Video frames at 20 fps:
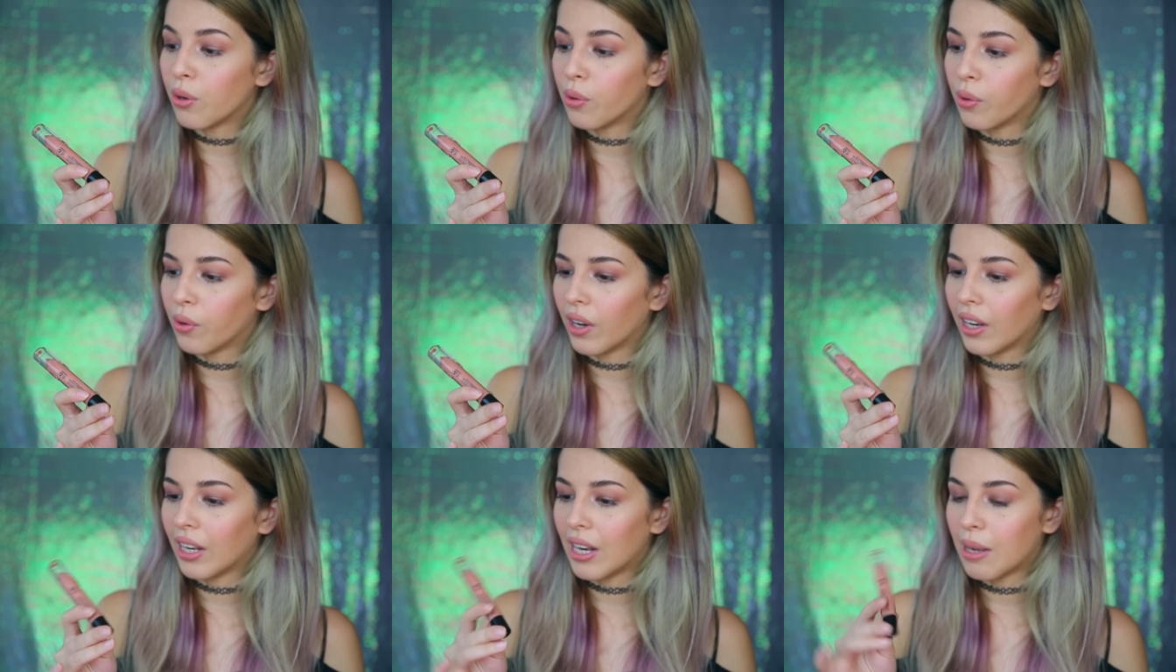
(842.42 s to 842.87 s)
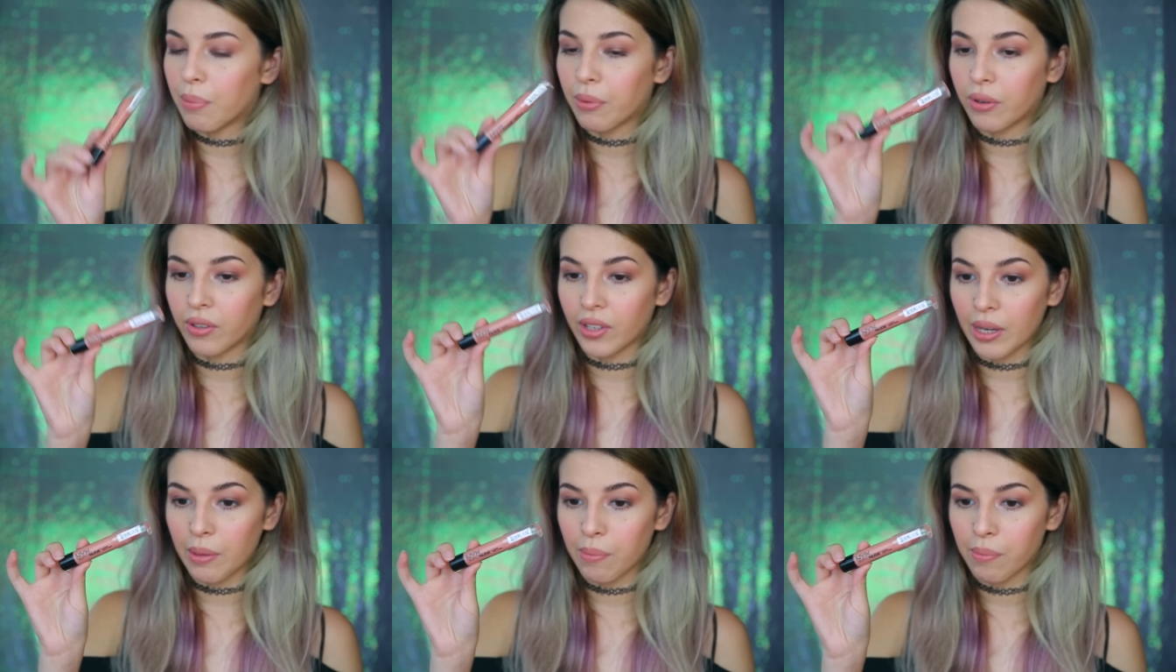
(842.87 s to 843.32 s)
Nude lip
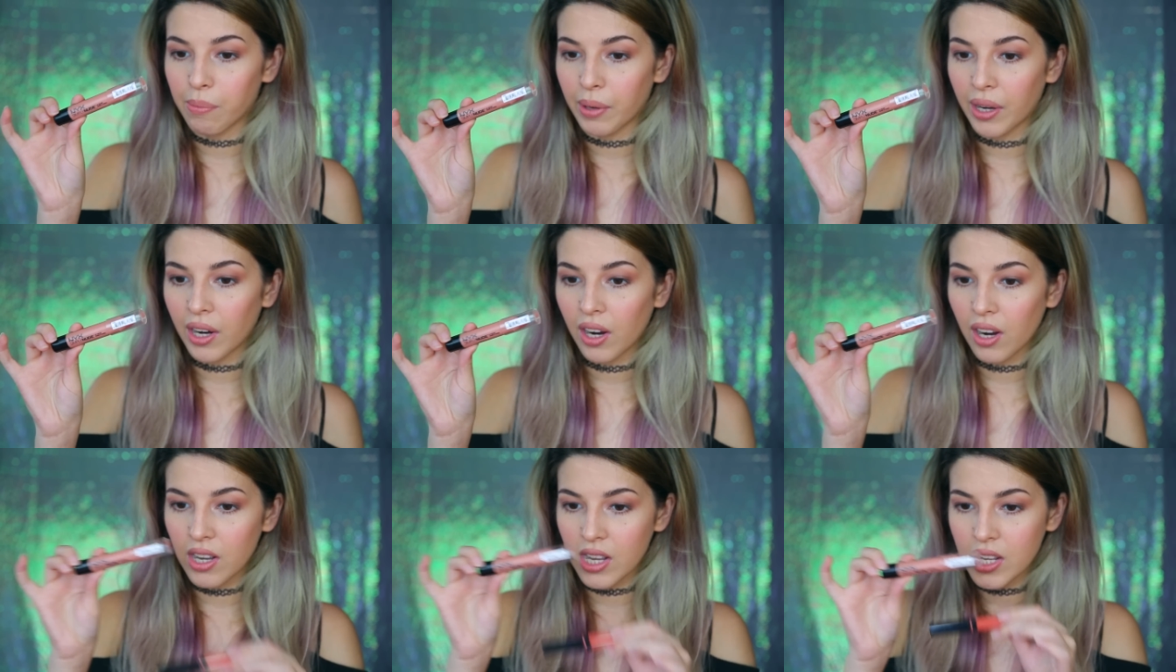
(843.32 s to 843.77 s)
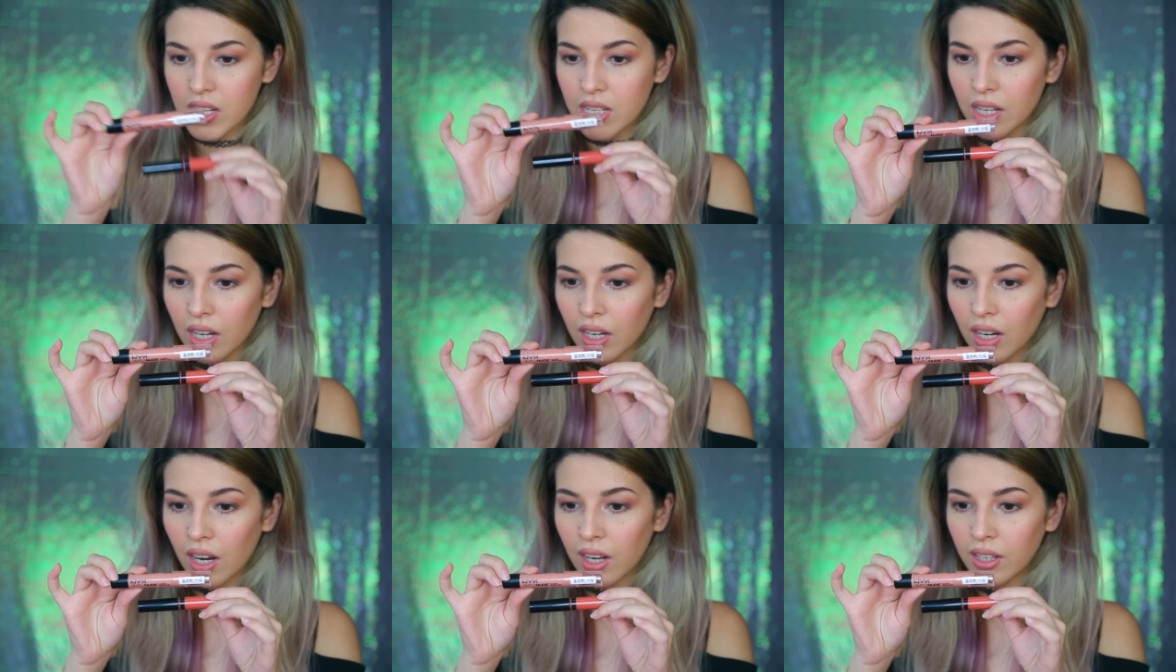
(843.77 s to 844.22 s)
cream, because
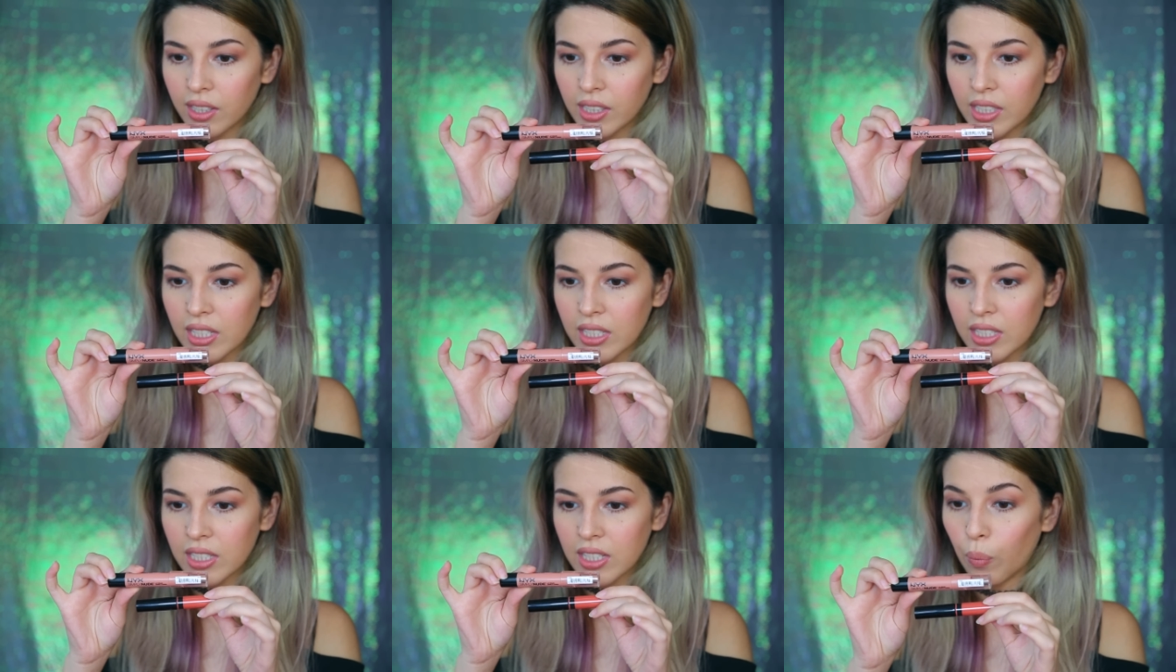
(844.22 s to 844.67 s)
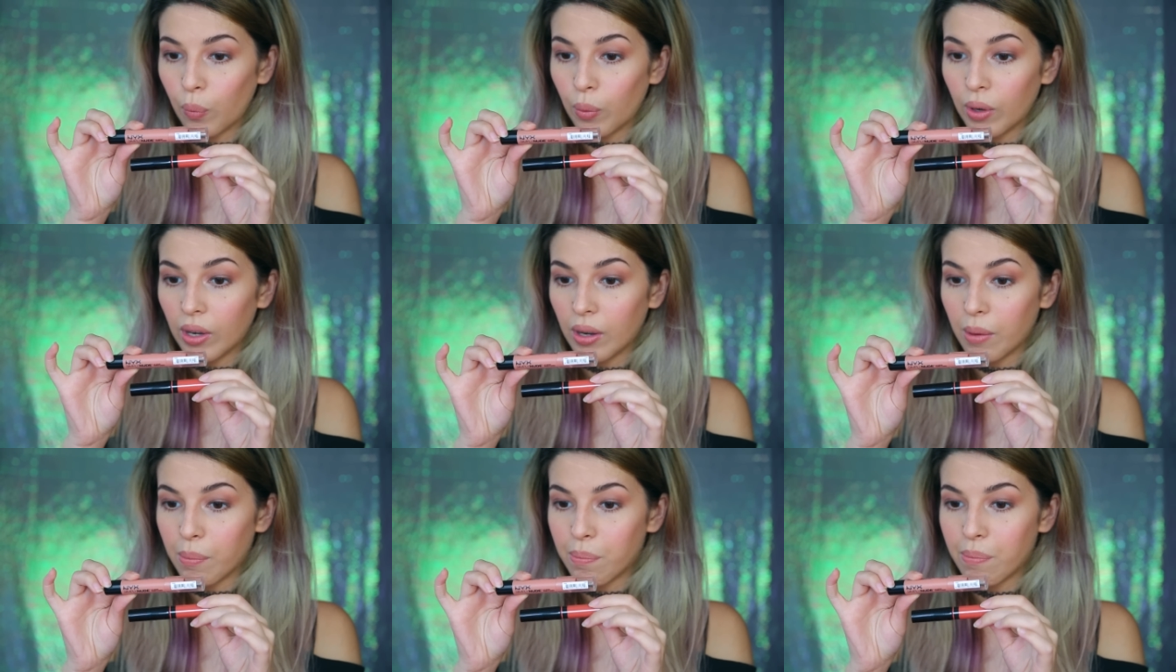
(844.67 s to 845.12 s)
the colors
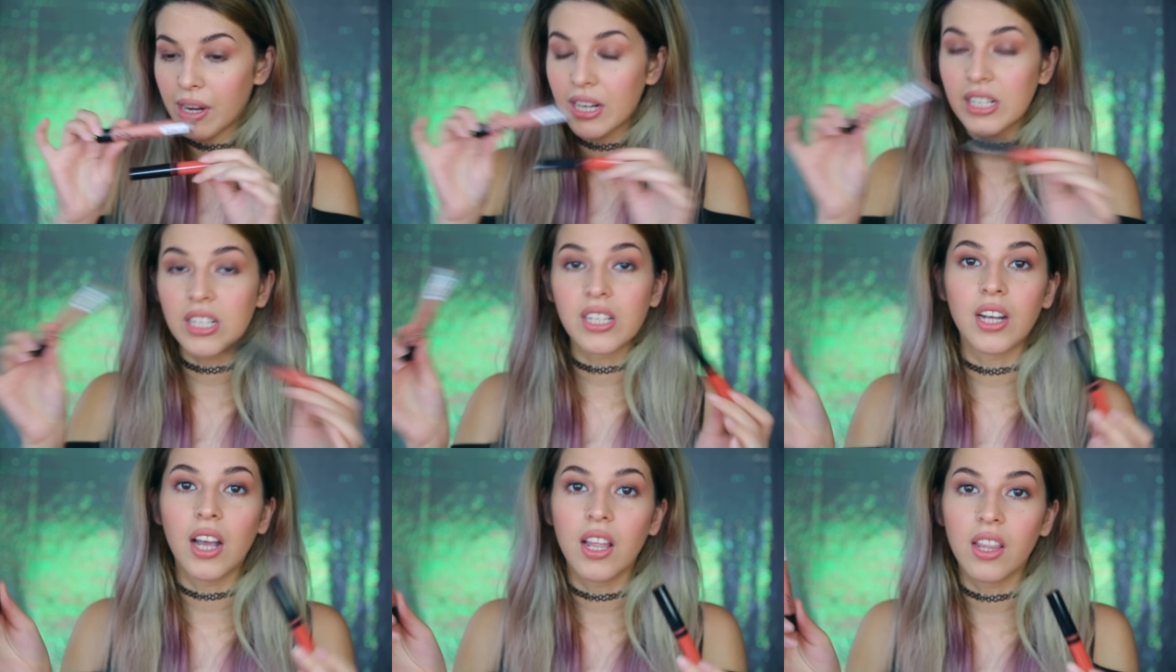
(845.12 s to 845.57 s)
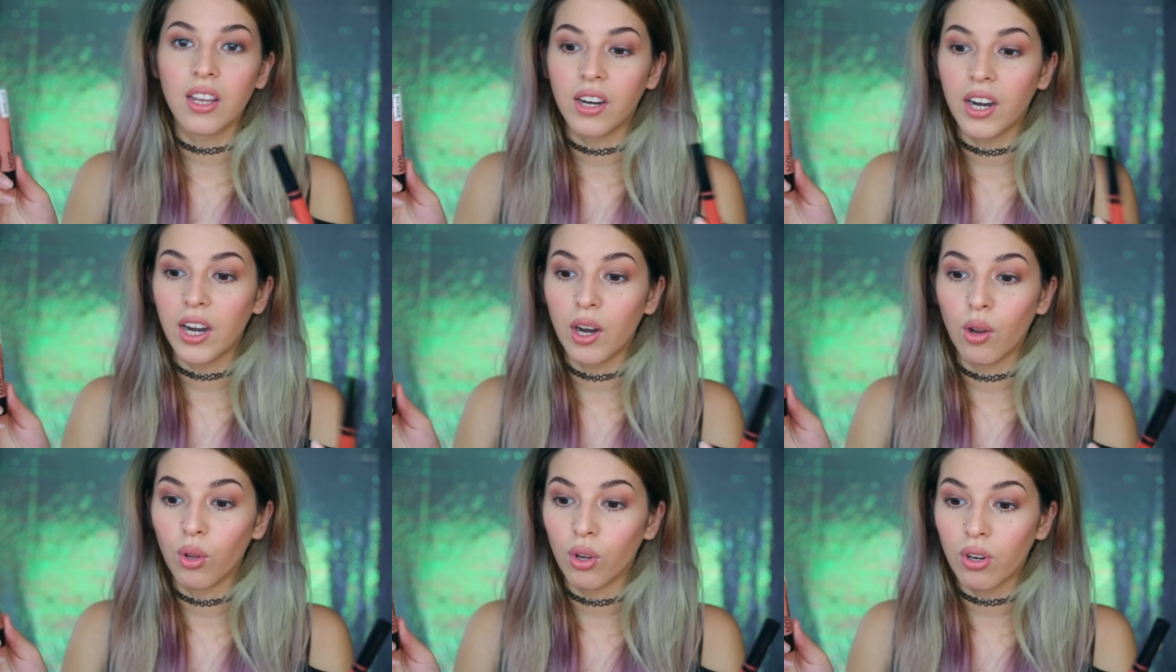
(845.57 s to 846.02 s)
will mix together
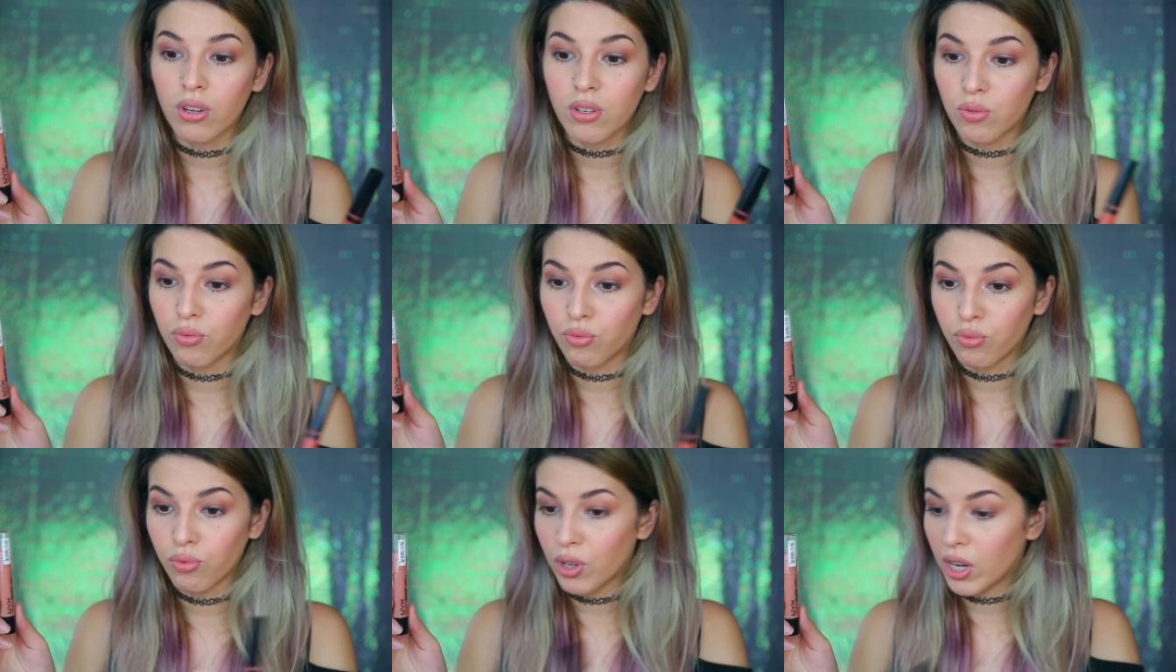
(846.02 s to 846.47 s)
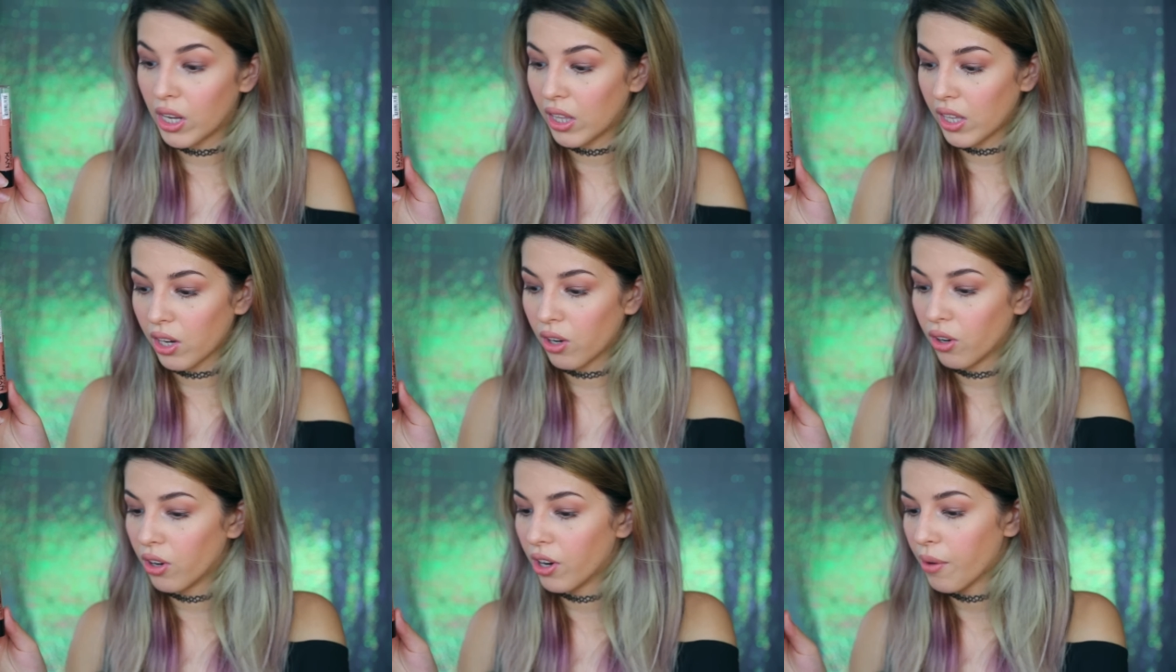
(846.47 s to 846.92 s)
and it looks
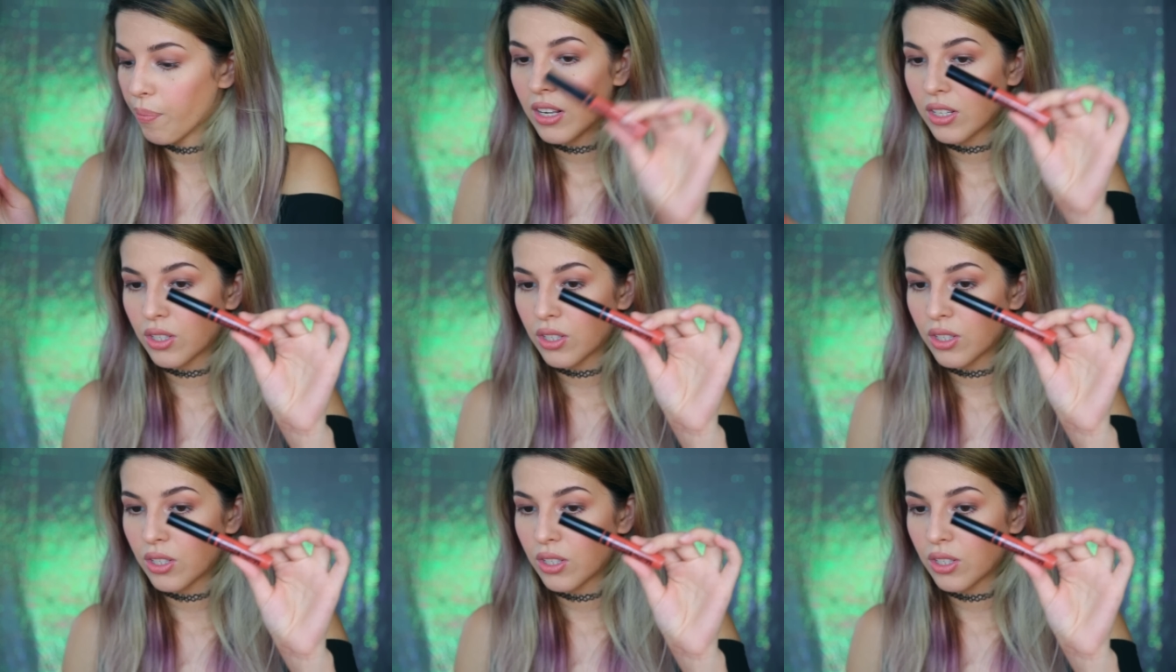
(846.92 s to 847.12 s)
really good.